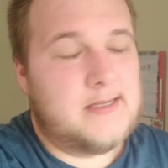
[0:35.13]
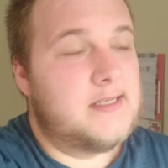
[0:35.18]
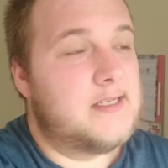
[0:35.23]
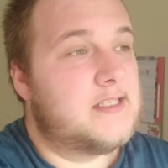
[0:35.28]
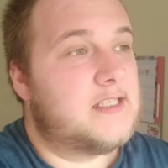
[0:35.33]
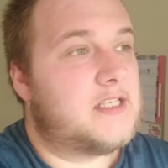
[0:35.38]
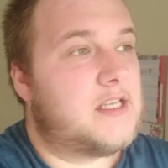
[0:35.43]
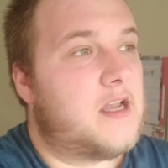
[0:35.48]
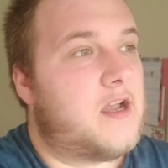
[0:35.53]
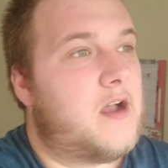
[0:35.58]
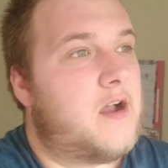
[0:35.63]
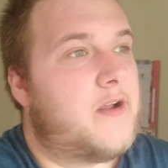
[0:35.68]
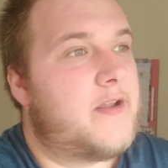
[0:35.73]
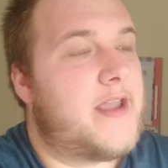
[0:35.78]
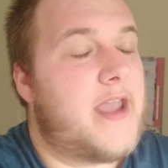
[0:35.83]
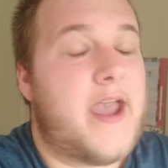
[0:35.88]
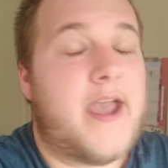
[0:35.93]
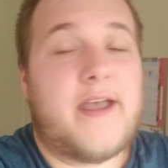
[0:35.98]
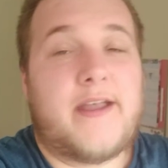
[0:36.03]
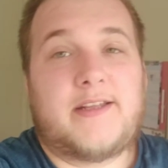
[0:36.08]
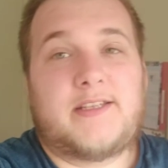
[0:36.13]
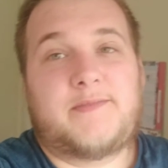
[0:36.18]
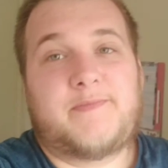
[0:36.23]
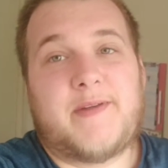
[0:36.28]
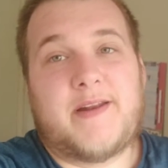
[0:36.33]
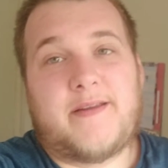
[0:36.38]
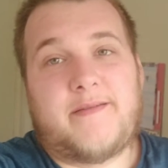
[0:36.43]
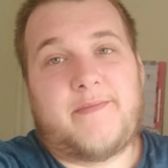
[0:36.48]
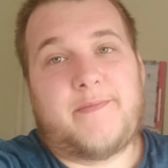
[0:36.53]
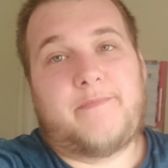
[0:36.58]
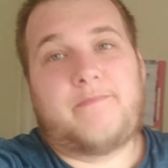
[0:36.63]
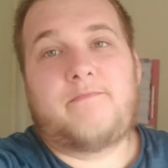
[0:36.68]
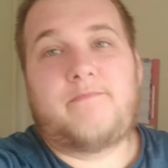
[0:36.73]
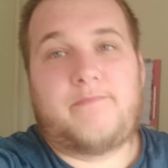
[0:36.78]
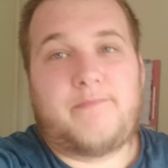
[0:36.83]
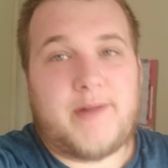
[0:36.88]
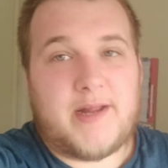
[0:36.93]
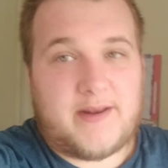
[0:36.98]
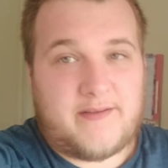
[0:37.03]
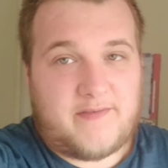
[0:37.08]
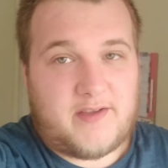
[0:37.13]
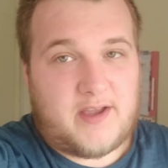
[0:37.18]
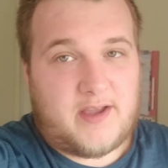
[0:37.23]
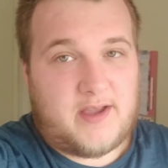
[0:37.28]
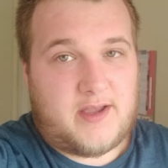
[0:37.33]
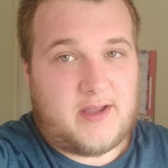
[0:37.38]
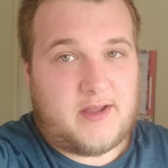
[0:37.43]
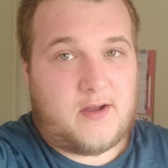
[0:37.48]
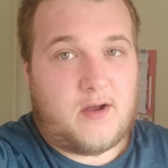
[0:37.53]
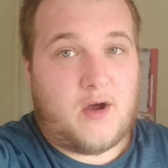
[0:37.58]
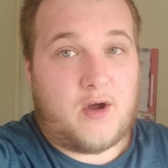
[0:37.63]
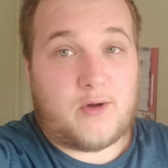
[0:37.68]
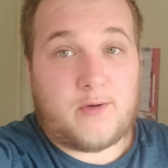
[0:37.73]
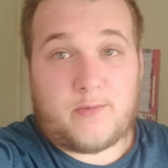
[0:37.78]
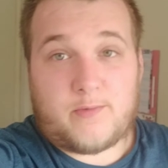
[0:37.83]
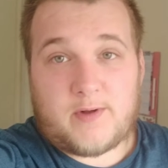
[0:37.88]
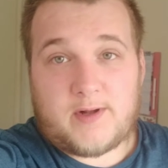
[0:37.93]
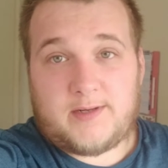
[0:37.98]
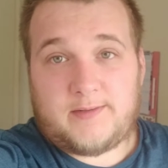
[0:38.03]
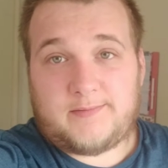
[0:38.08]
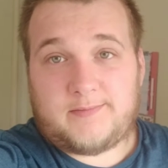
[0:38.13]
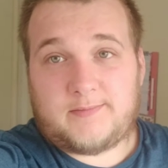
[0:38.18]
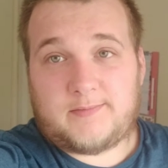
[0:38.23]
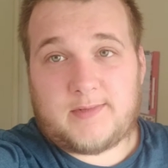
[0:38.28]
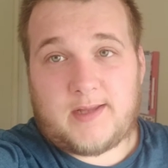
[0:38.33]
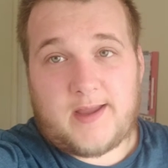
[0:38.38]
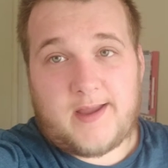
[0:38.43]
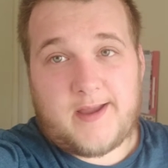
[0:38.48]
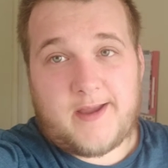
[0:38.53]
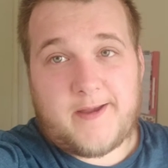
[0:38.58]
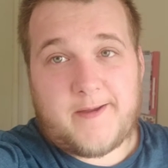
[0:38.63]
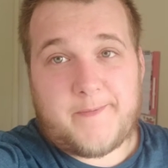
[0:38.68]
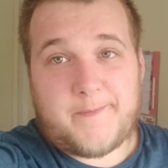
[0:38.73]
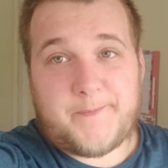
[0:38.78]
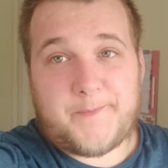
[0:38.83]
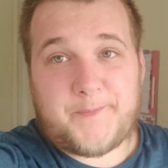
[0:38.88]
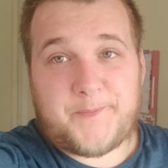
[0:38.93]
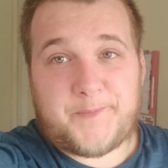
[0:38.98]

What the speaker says: So yeah, it's been a bit of an awkward one.